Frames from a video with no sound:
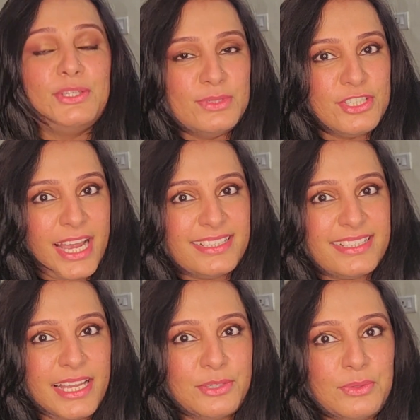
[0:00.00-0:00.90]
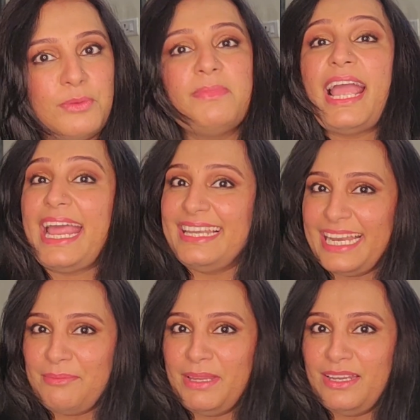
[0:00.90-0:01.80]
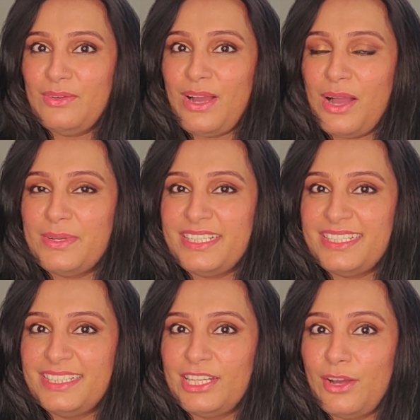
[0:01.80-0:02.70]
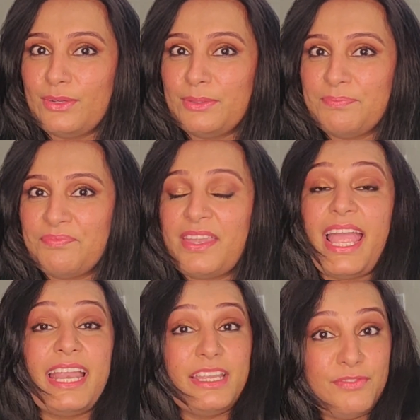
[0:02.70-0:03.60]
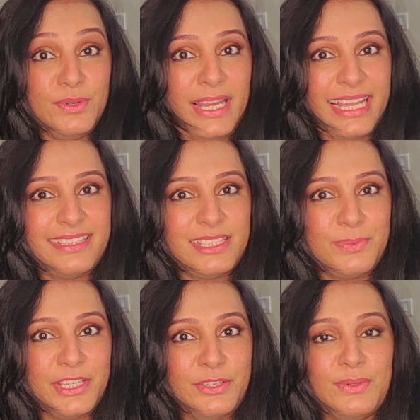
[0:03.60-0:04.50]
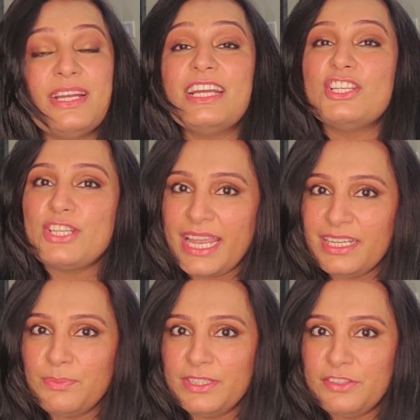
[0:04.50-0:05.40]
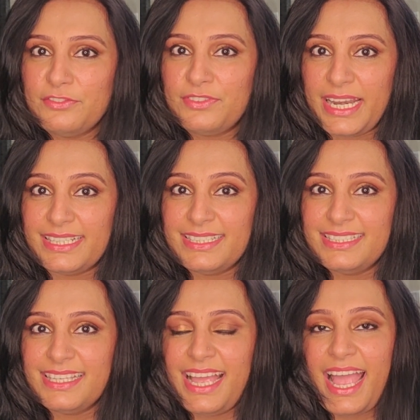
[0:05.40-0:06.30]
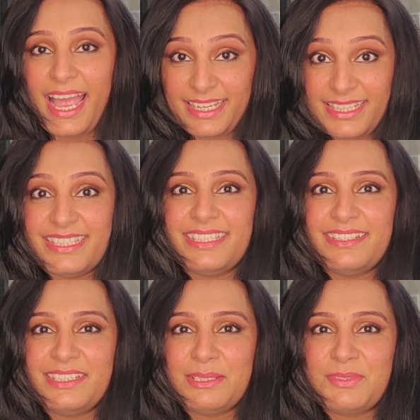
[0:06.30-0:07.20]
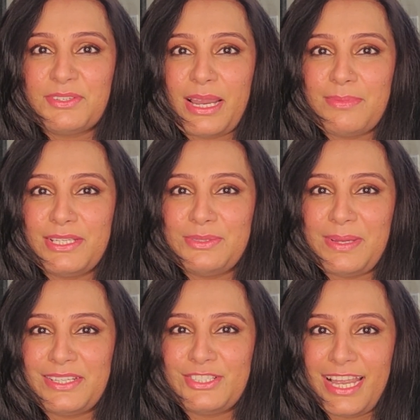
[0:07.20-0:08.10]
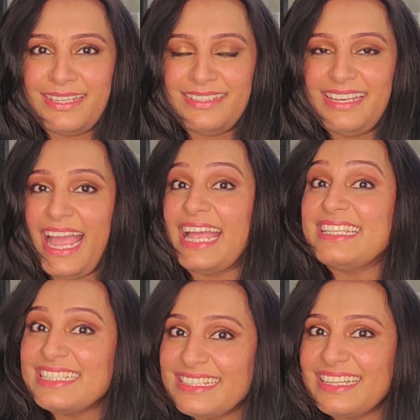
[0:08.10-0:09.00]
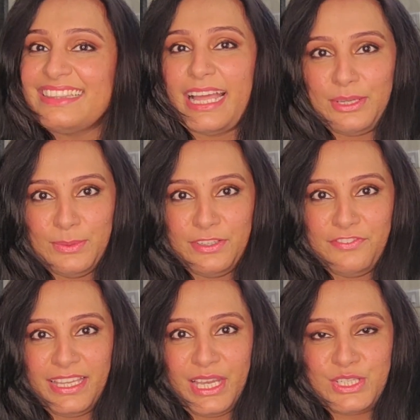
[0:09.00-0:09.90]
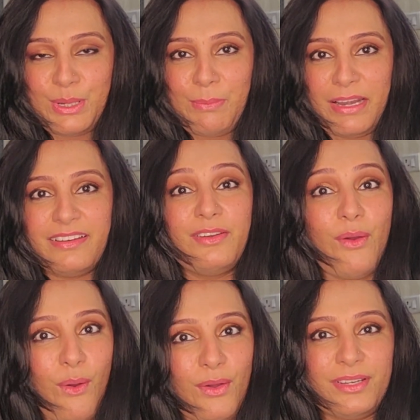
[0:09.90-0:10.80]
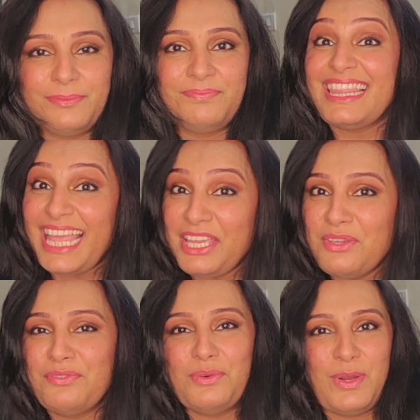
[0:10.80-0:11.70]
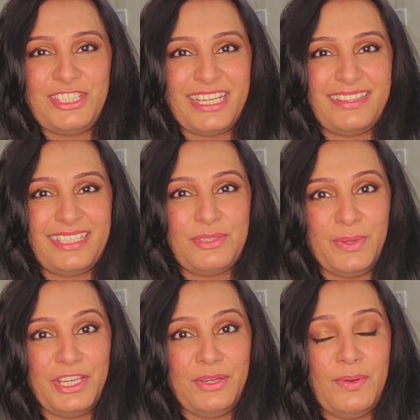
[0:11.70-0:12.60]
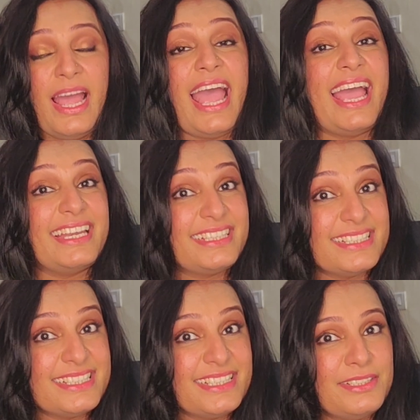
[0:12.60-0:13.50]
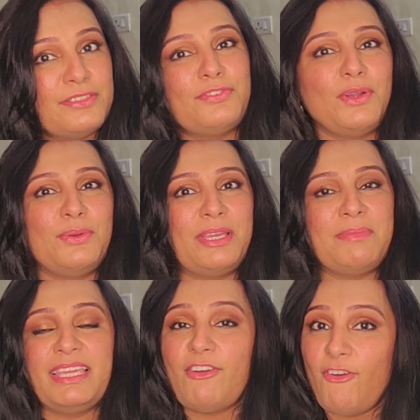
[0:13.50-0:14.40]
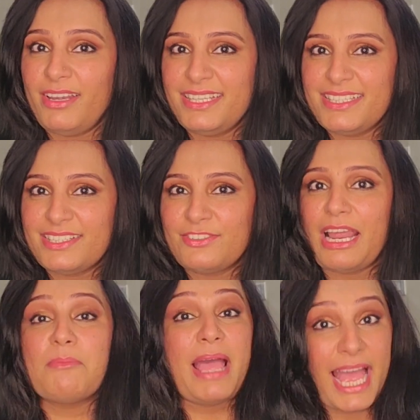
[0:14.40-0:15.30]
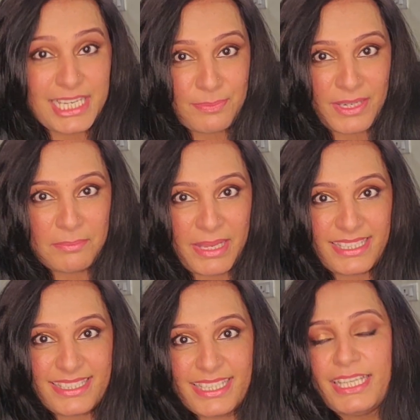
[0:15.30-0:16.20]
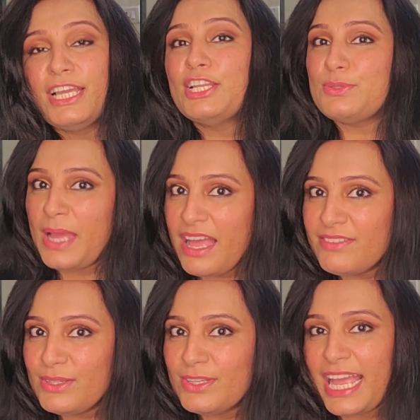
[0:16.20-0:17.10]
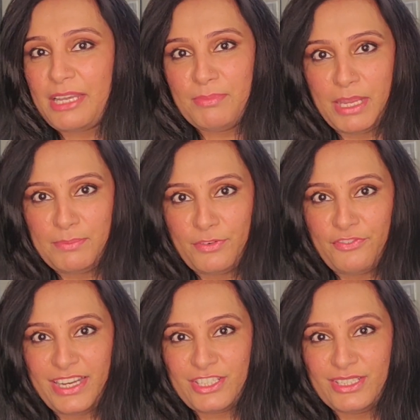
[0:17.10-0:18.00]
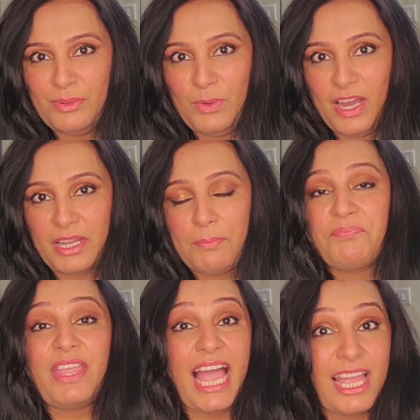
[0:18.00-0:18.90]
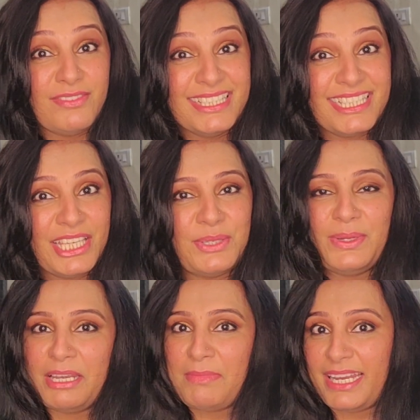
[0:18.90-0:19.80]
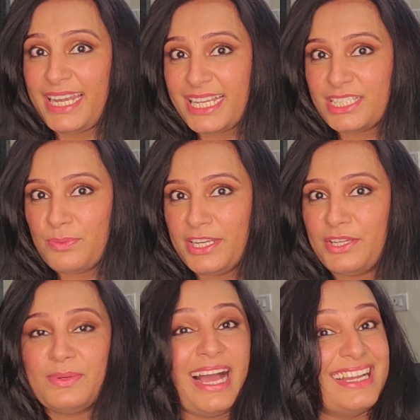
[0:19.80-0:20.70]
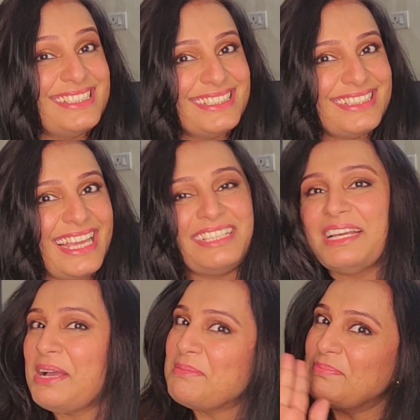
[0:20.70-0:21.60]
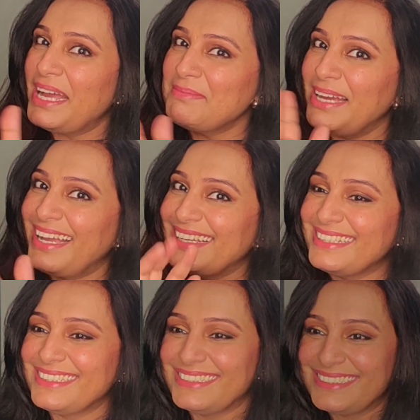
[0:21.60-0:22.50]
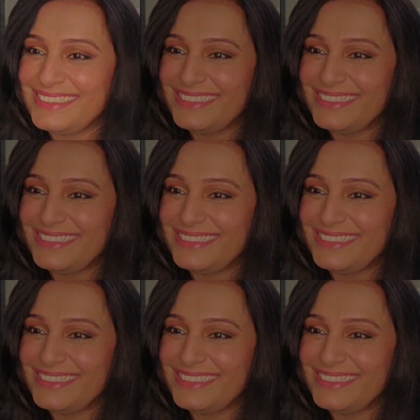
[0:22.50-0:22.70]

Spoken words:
Do try this at home and let me know how it turned out. And if you like this video, share it with your friends and consider subscribing to my channel and turning that notification button on. Thank you for watching this video and consider following me on Instagram @paramhensi to have a look at my professional work. I will see you in my next video. Until then, bye bye.